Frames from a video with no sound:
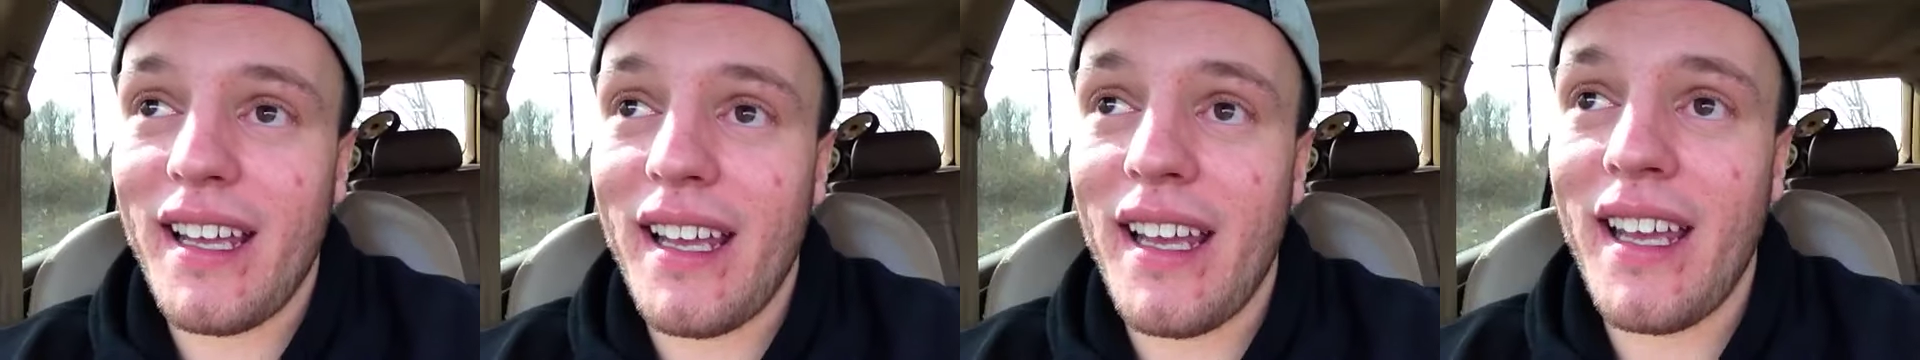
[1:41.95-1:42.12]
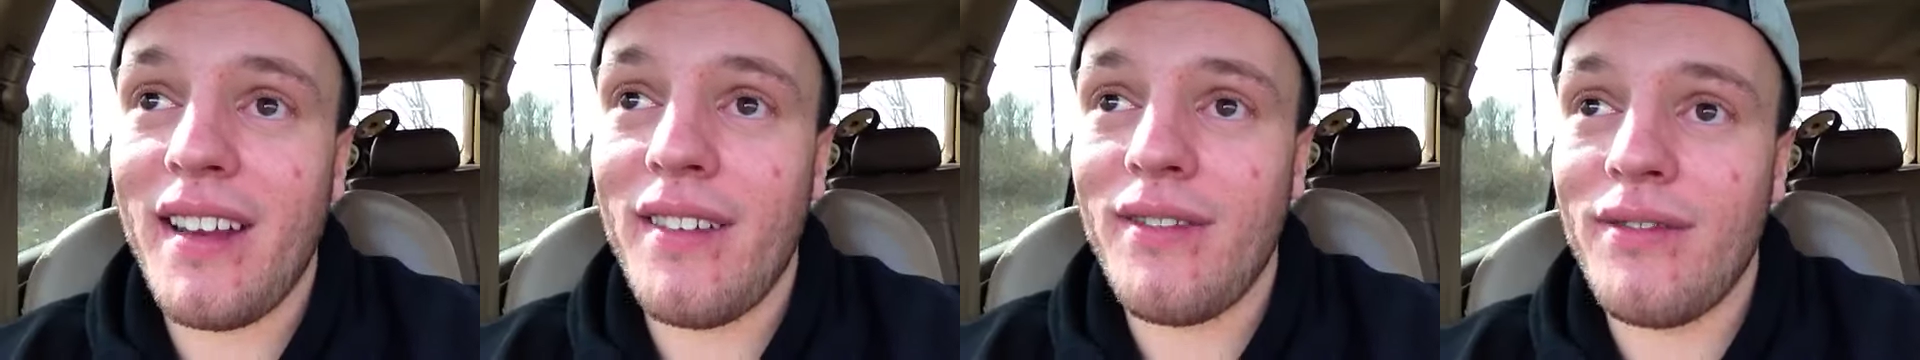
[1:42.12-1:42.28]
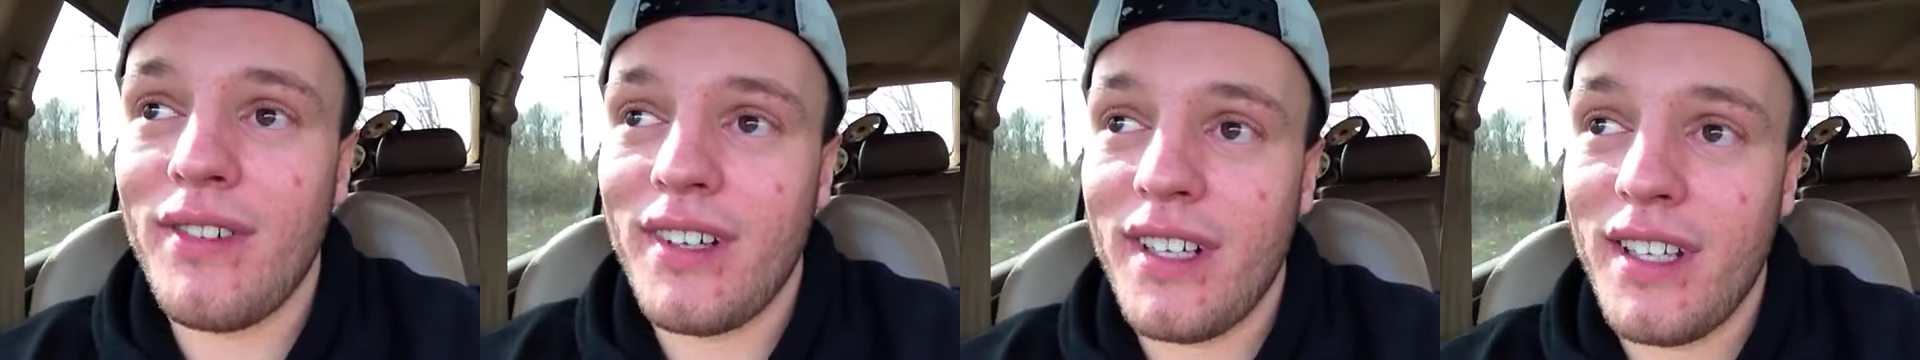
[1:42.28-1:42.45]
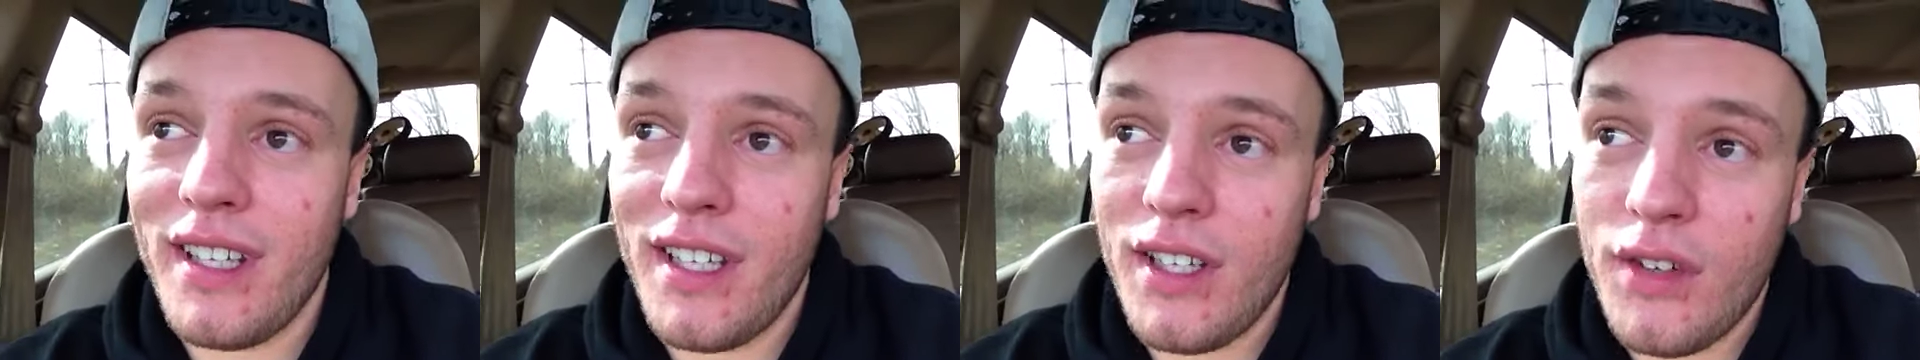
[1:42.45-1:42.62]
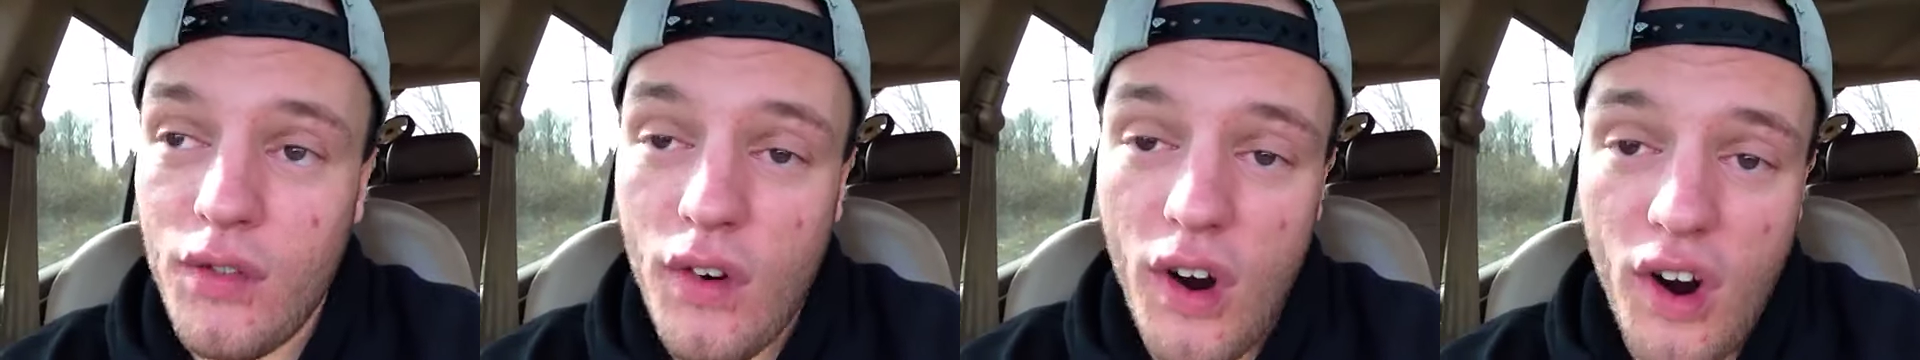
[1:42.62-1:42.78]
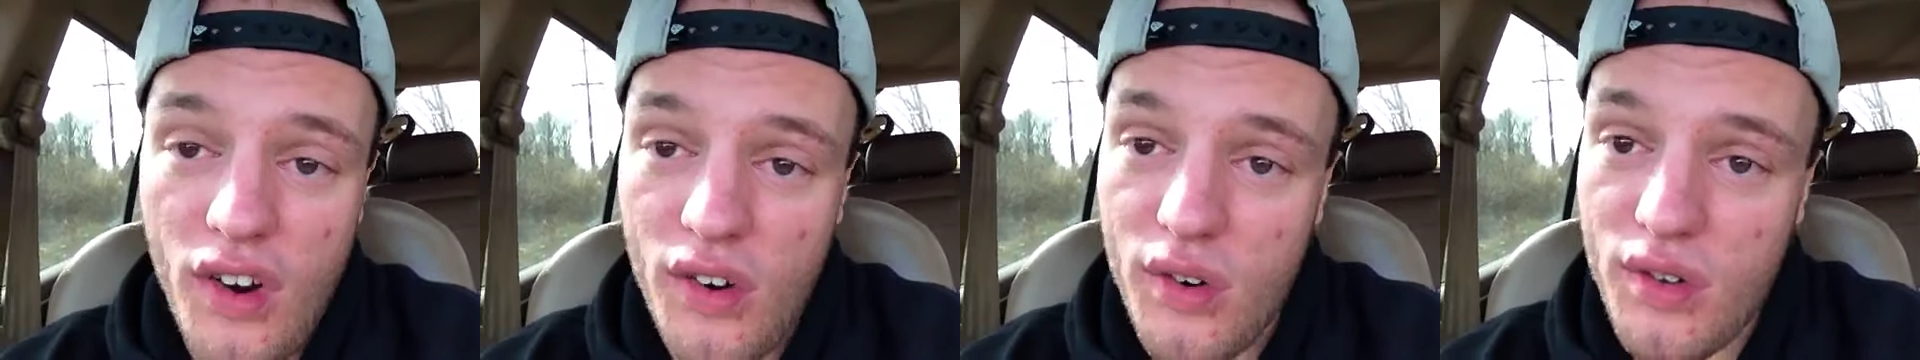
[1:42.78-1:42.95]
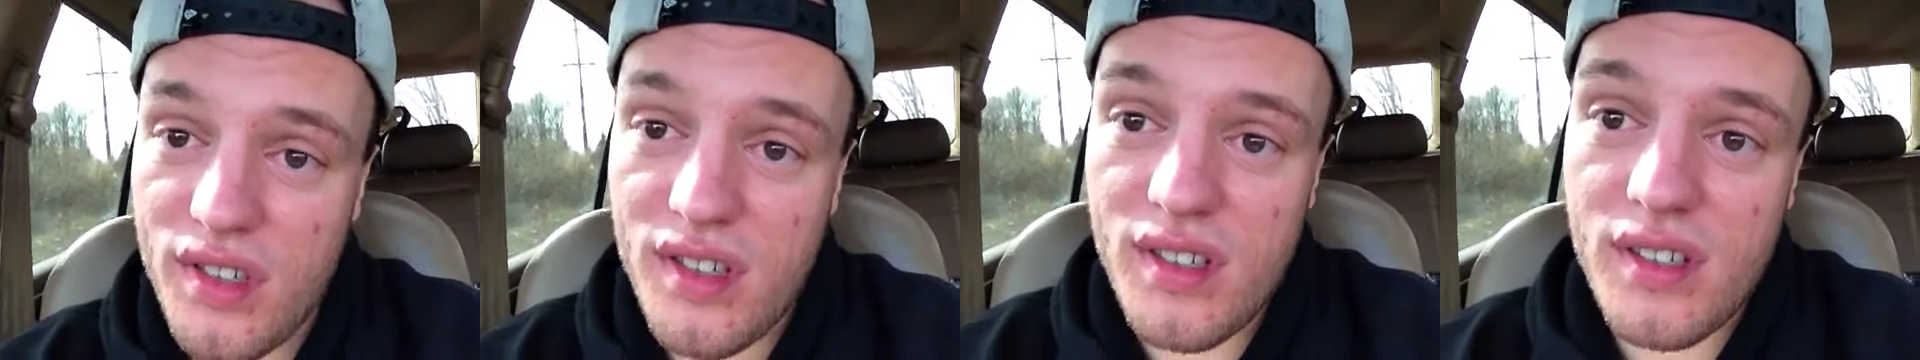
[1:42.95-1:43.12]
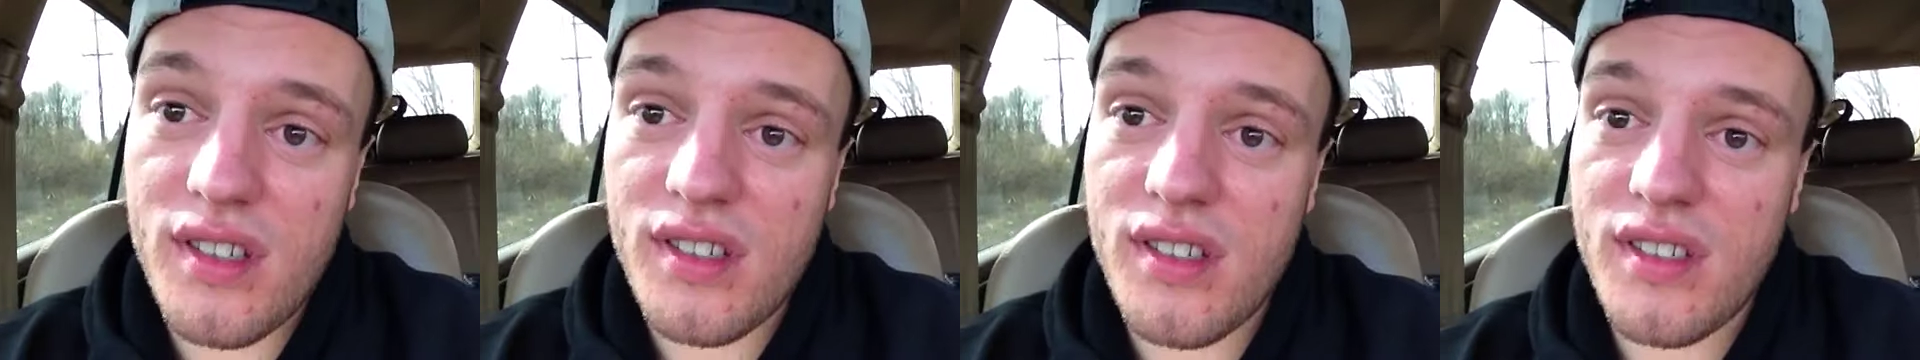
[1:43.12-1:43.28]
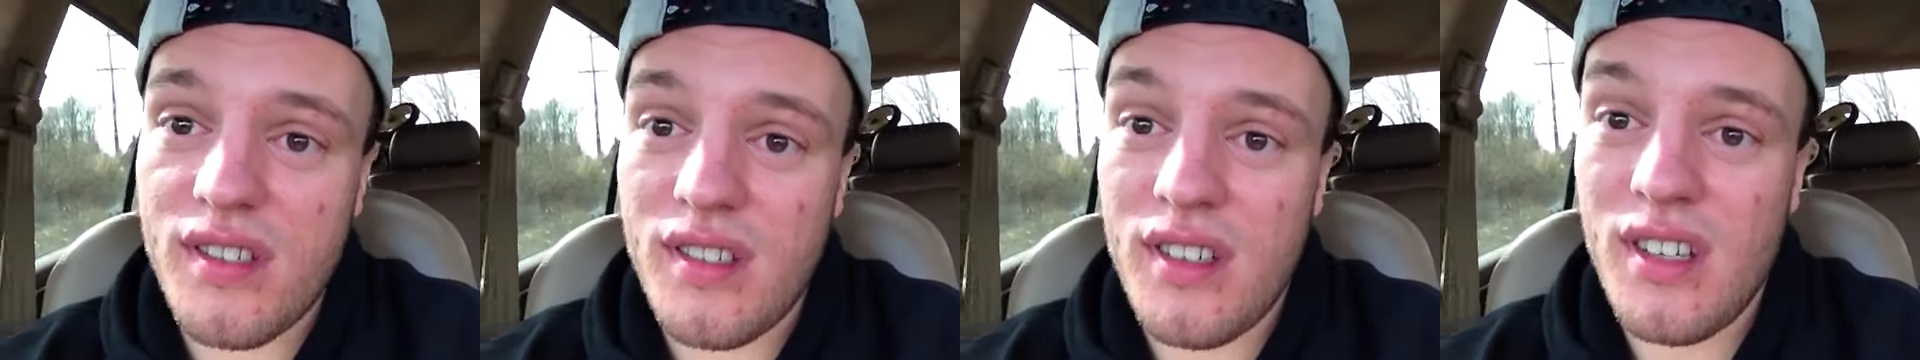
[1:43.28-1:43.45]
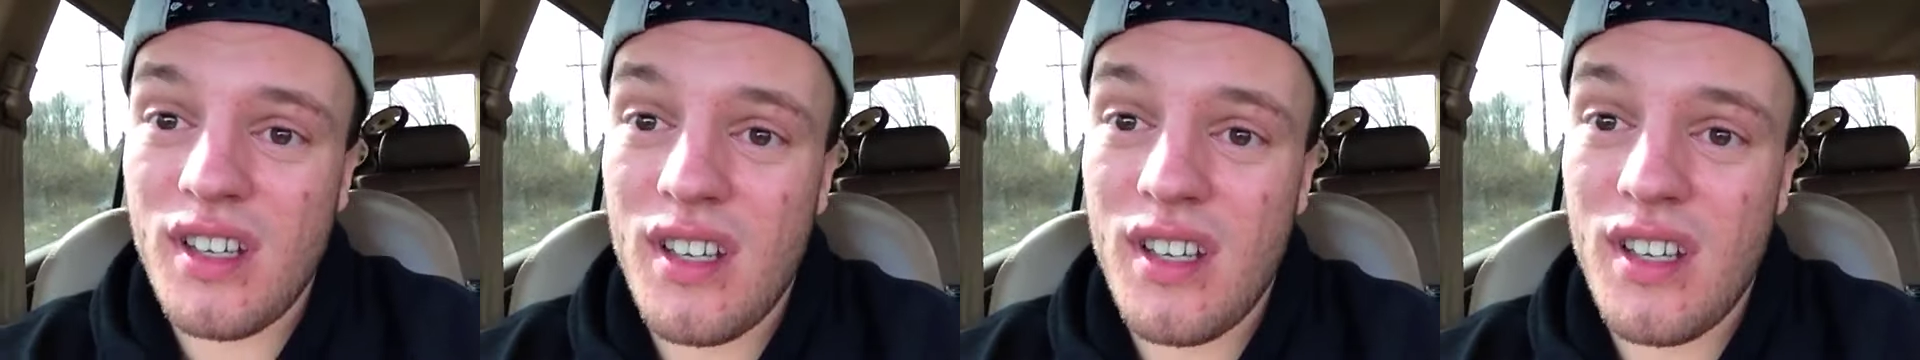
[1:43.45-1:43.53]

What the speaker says: and really gross.